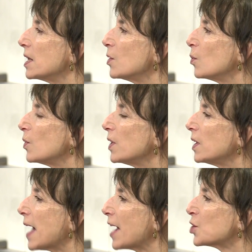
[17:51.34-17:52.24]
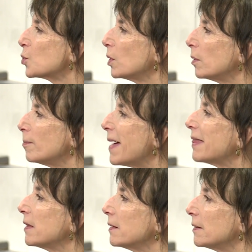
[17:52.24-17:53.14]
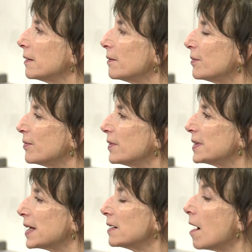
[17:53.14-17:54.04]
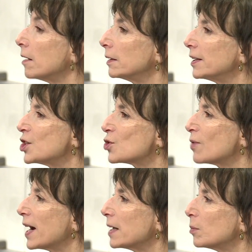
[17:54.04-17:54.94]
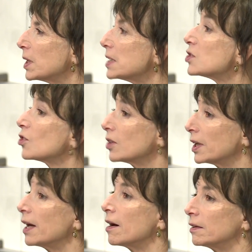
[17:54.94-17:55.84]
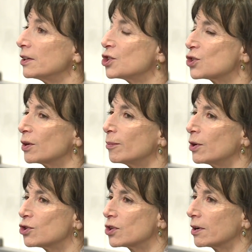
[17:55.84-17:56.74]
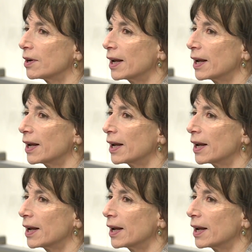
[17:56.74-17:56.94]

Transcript: the actual method of not an unleashed writing, but it's certainly unleashed emotion.